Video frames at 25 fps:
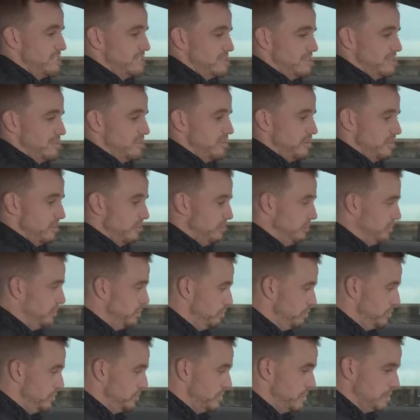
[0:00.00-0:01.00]
steering
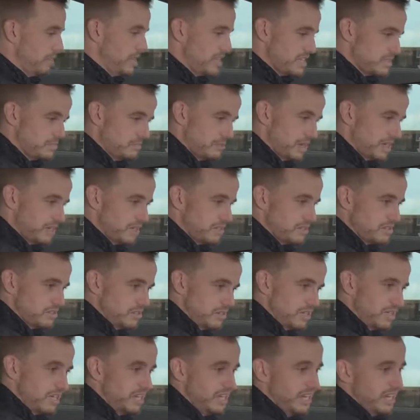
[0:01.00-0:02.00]
wheel with nice buttons
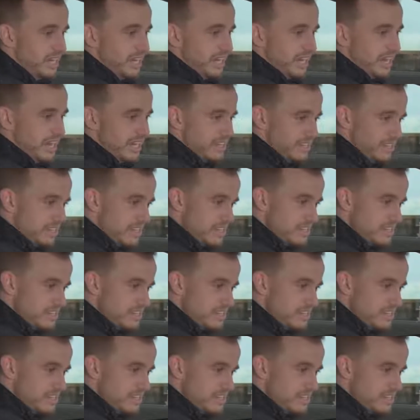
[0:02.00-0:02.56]
on it, and